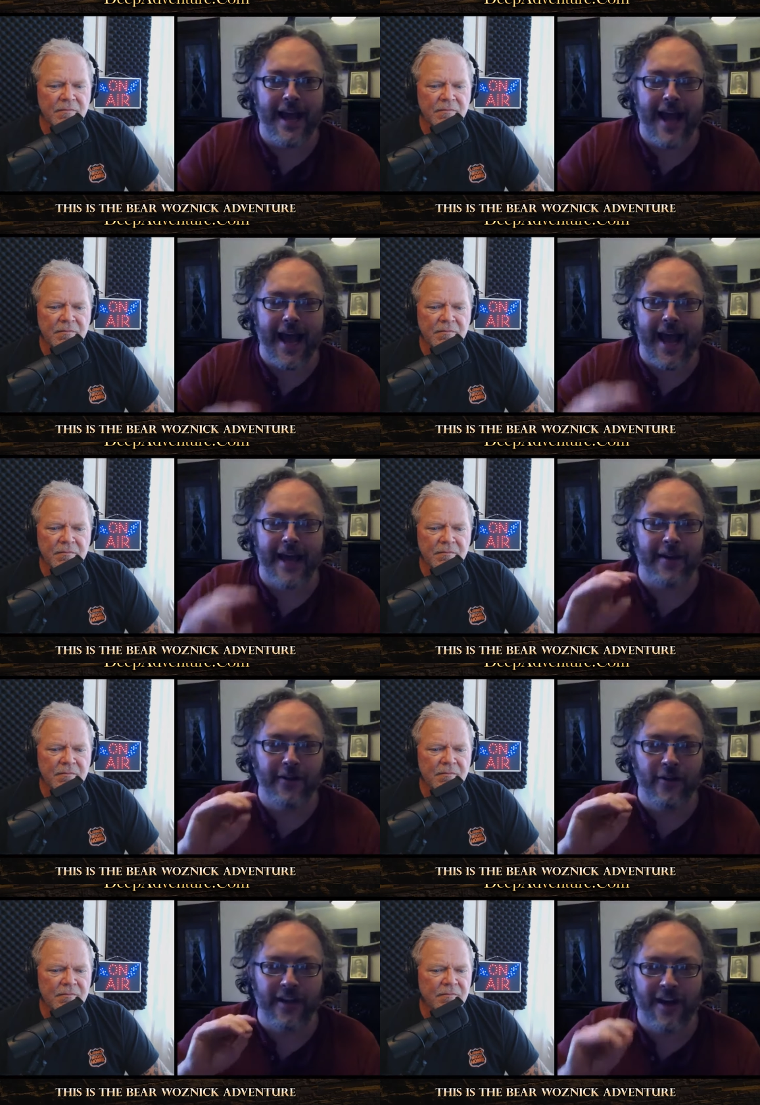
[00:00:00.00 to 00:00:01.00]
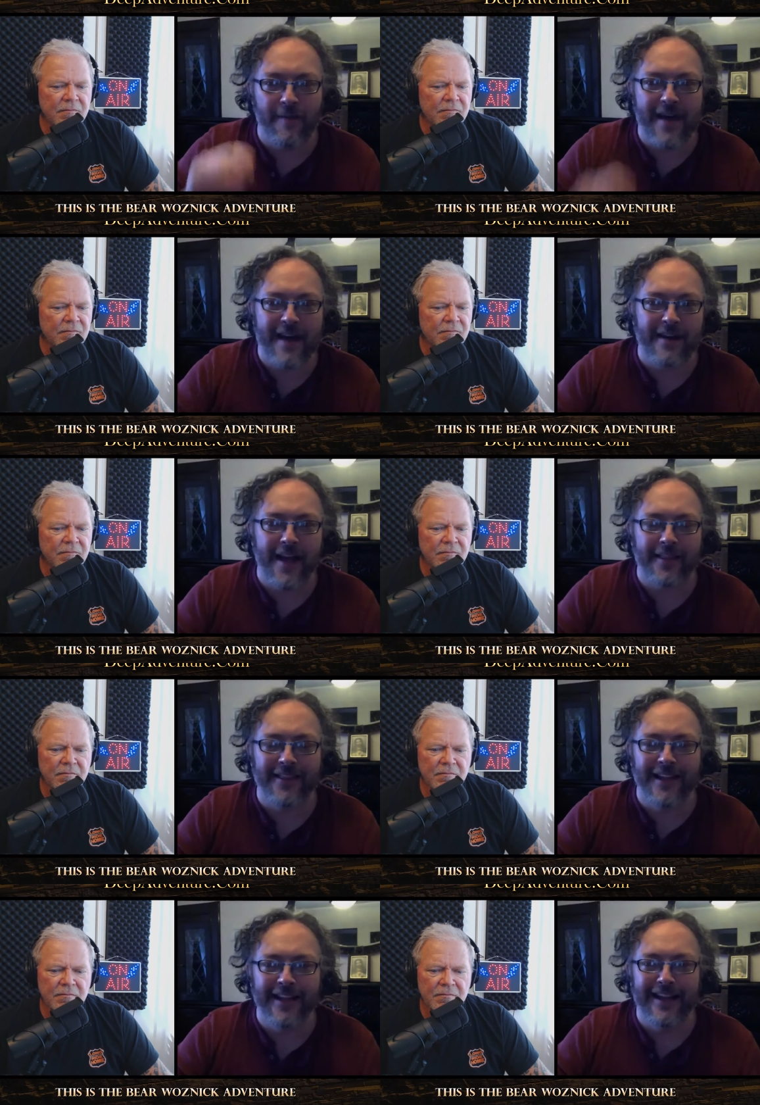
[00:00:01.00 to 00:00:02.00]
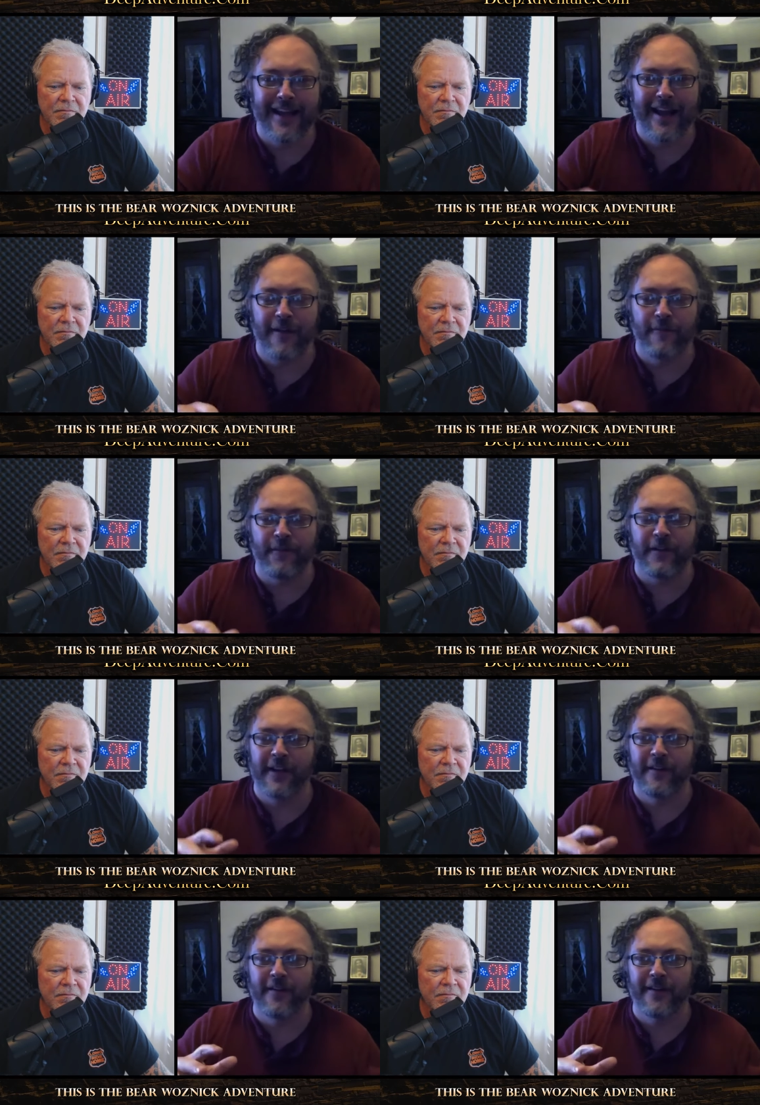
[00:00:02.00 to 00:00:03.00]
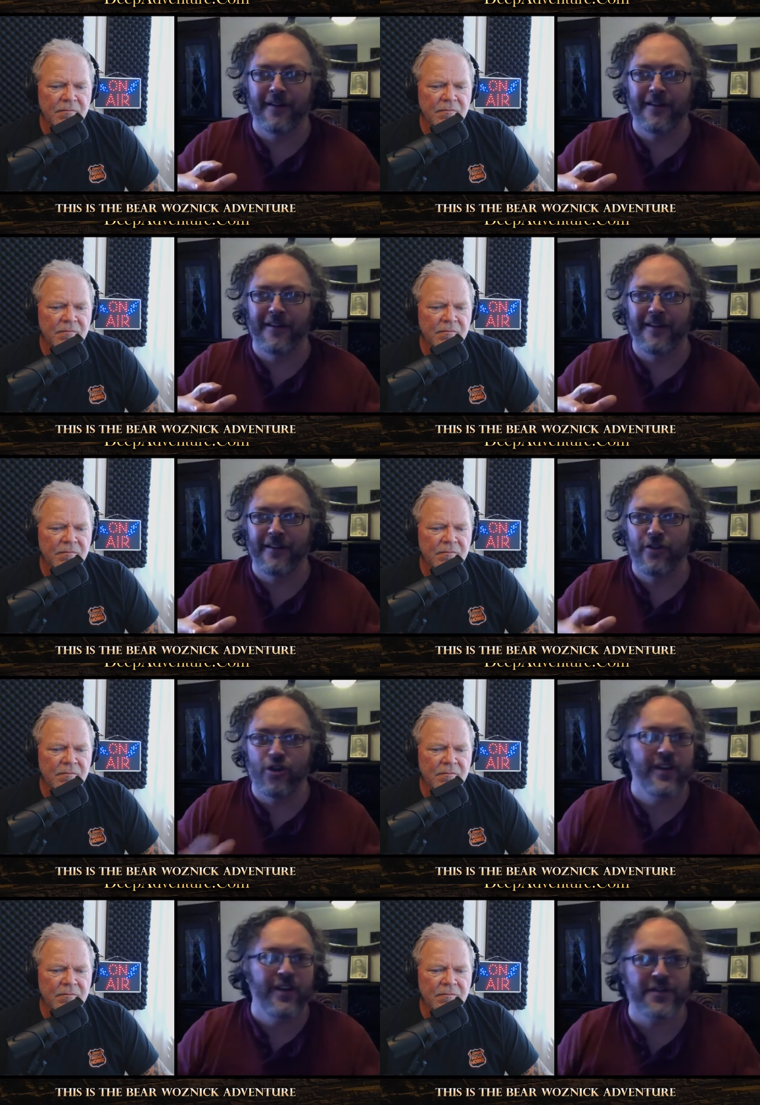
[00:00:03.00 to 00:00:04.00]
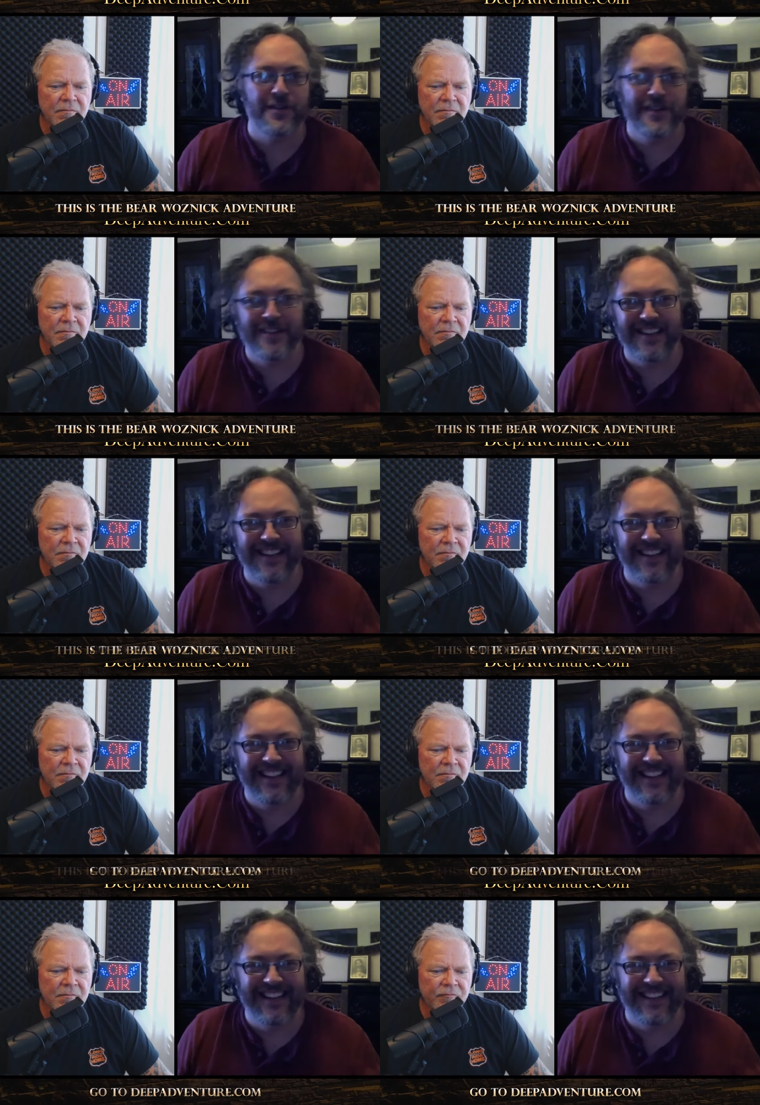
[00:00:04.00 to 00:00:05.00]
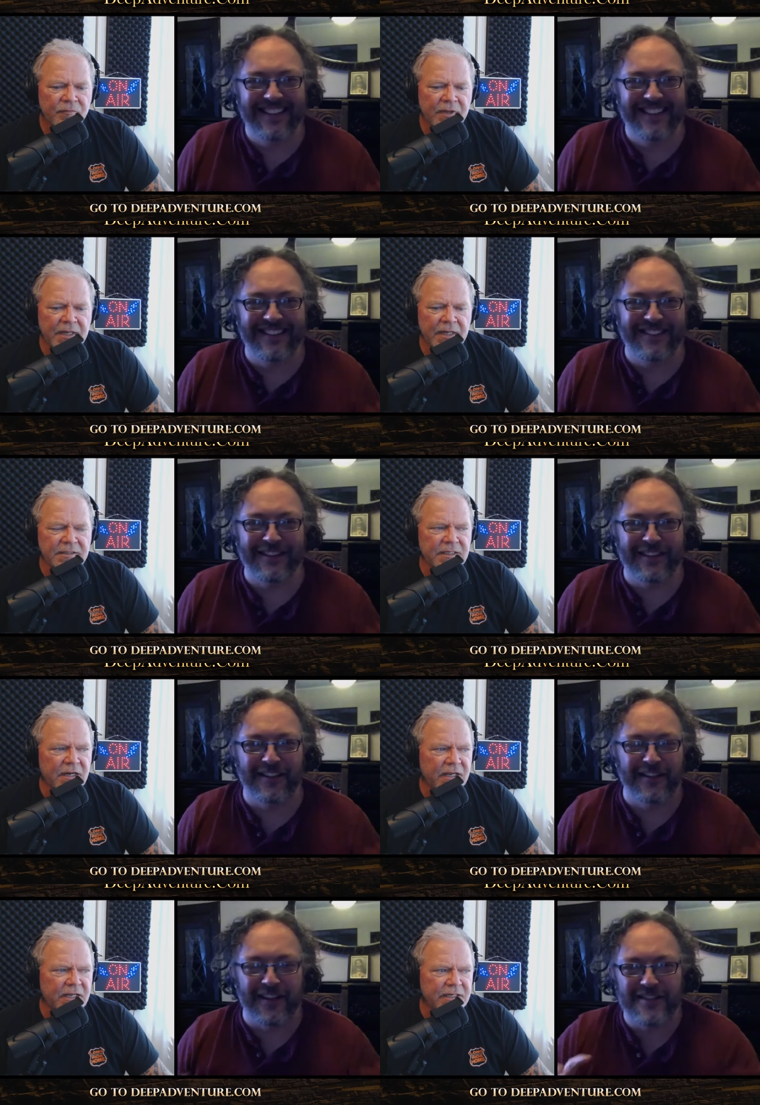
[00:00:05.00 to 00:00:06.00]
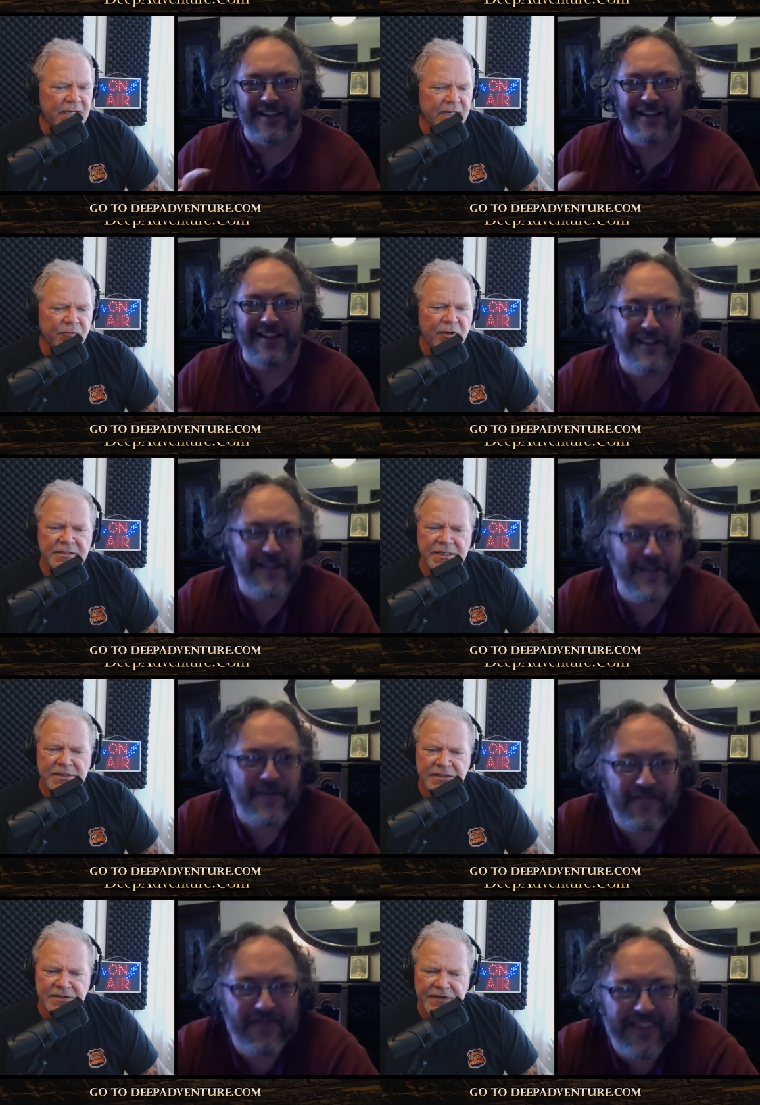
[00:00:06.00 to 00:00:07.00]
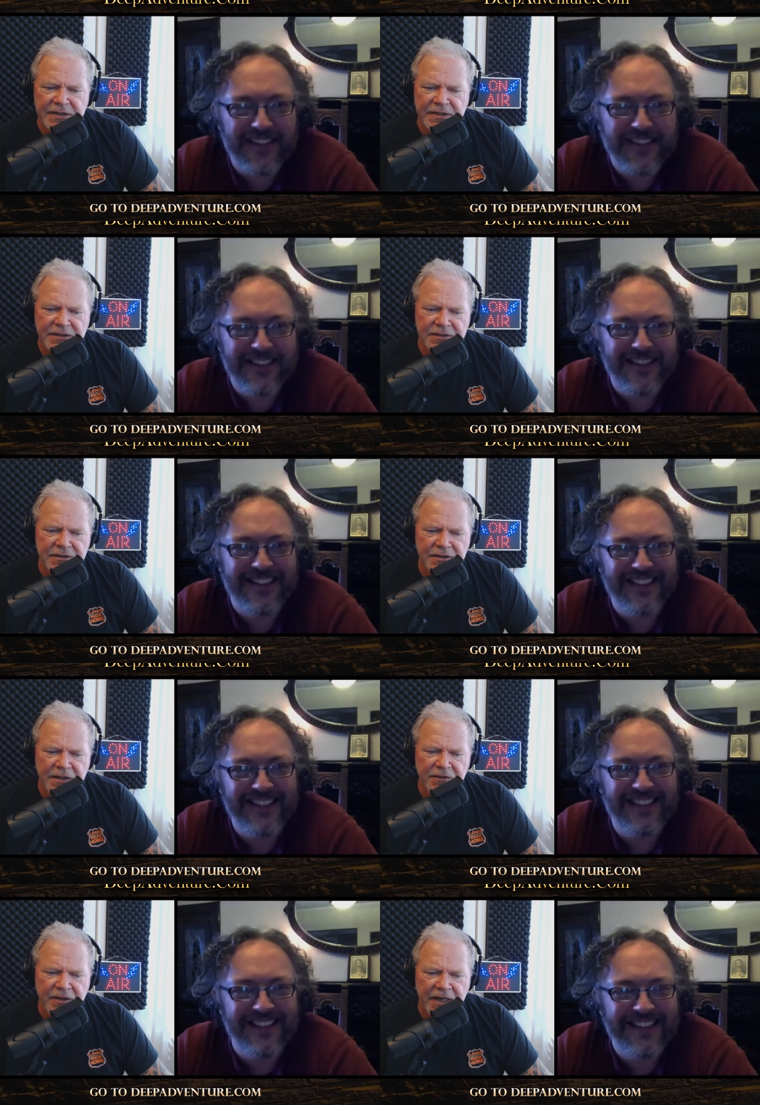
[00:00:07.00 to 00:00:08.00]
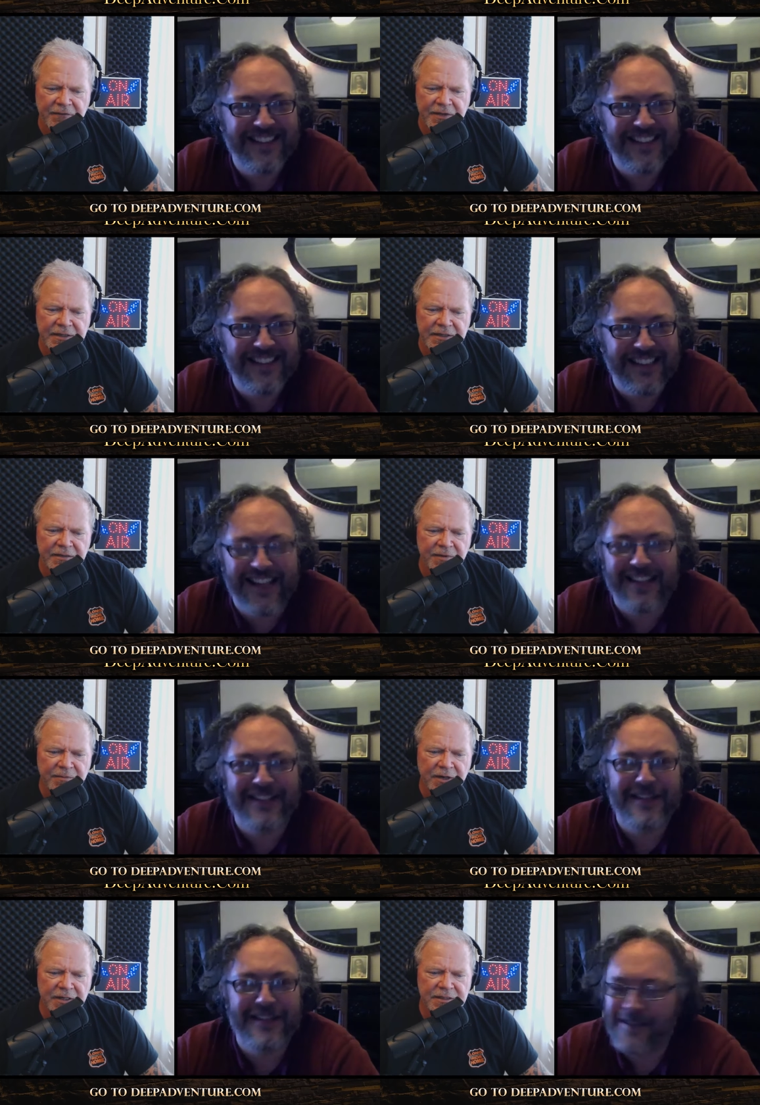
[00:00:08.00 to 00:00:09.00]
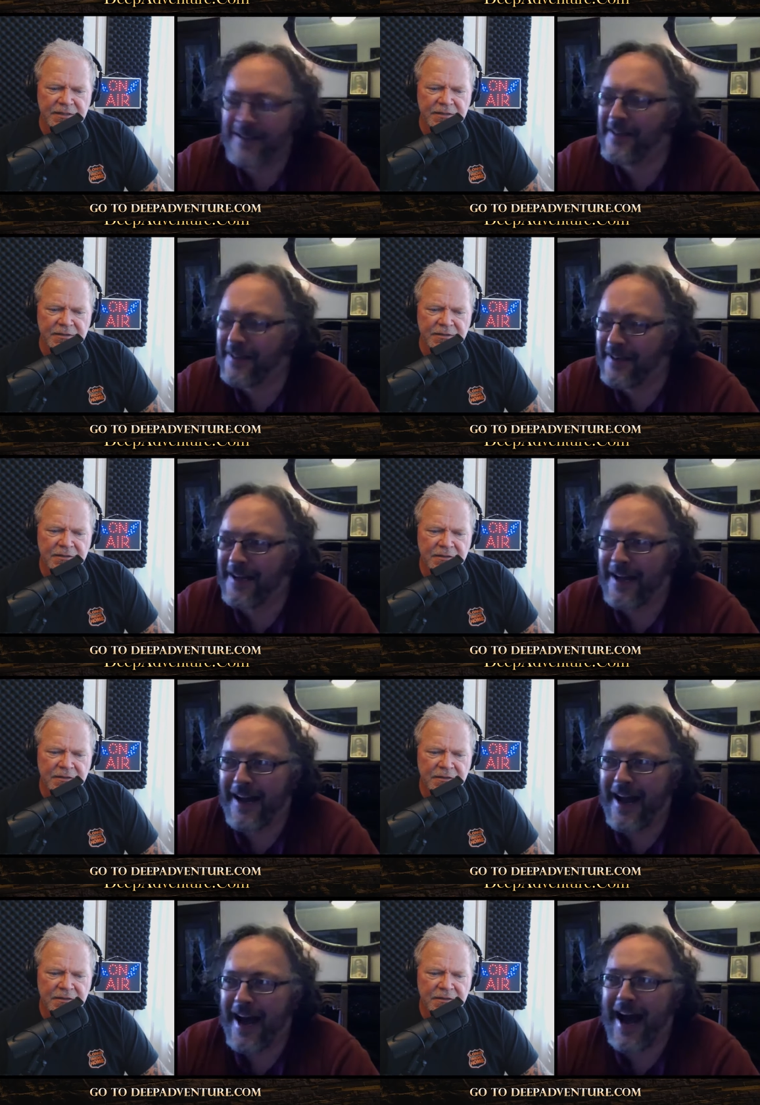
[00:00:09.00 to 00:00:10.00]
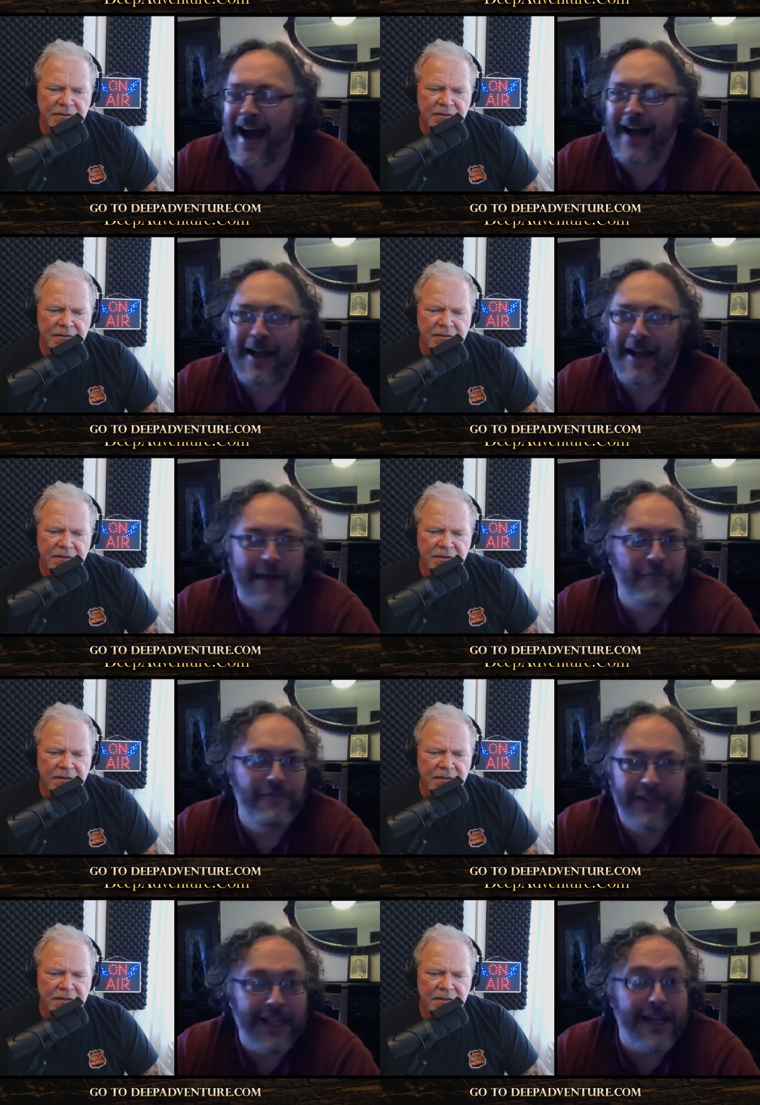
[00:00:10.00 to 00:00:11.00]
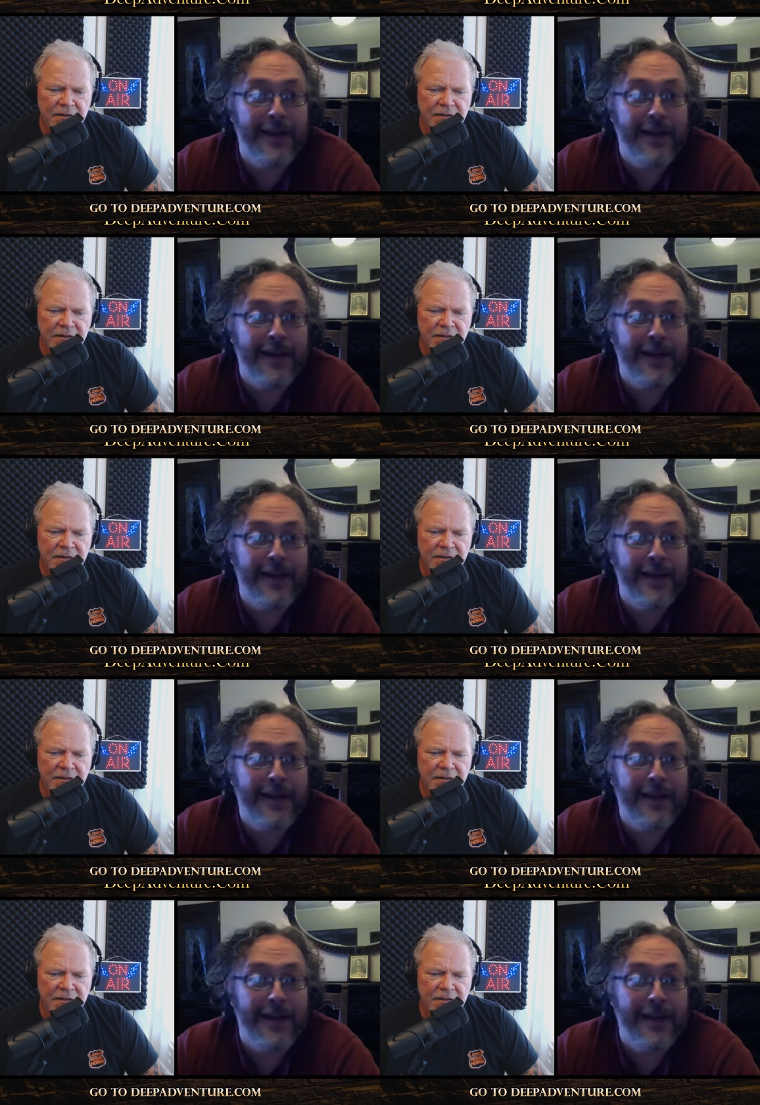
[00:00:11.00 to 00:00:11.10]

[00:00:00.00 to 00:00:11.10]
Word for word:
Speaker 1: and it, you can come out of that thing feeling joyous, you
Speaker 2: know. Because it, it, it kind of processes feelings that you have that needed to be processed.
Speaker 1: I, I, yeah,